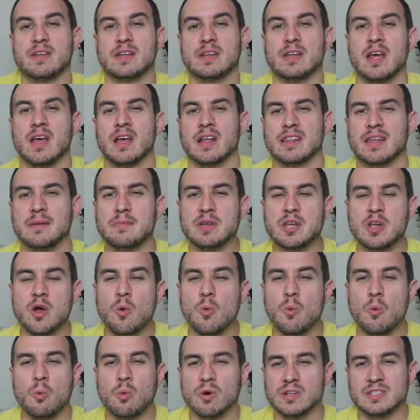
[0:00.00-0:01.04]
And let me
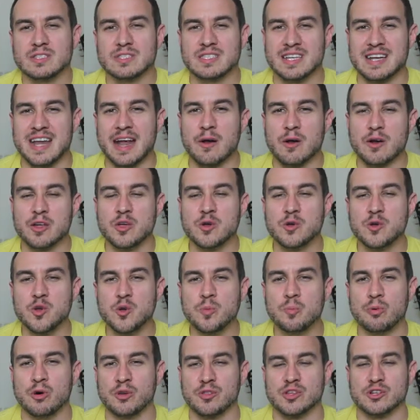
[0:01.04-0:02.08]
know what scenario
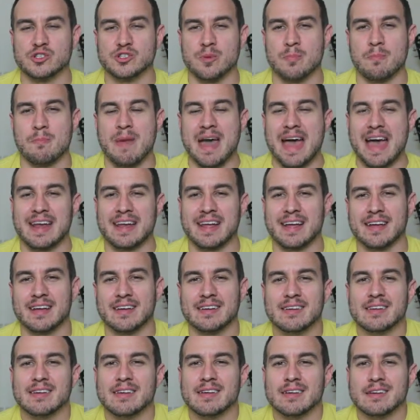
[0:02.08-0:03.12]
you'd put the
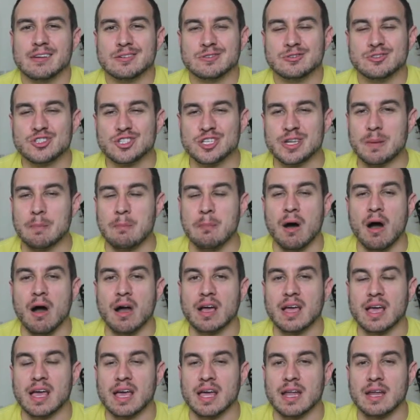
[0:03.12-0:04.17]
Dramatic
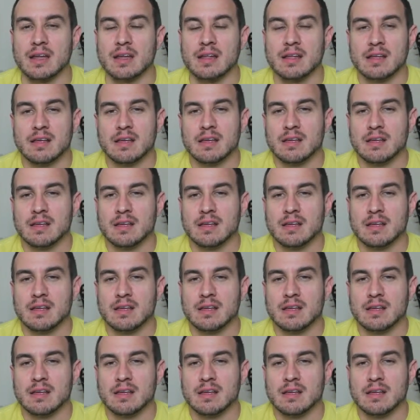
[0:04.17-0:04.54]
Chipmunk in.